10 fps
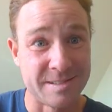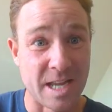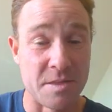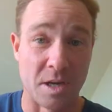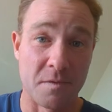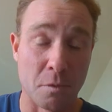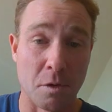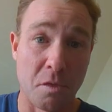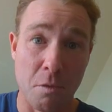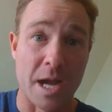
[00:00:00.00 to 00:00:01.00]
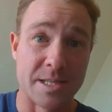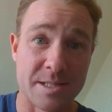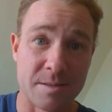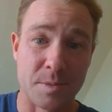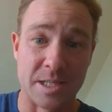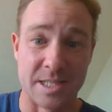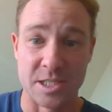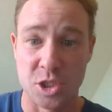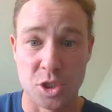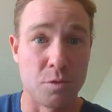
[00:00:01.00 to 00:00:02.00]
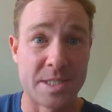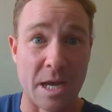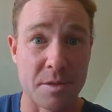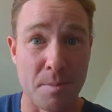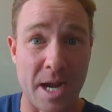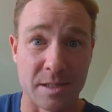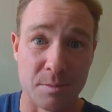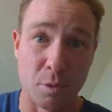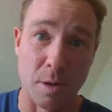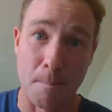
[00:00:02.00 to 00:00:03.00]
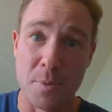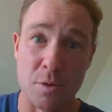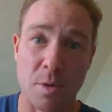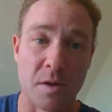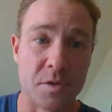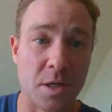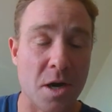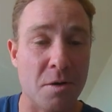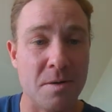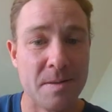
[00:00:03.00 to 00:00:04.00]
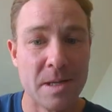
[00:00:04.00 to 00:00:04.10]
and therefore thrust, because it shoots out the back of the board and boom, off you go.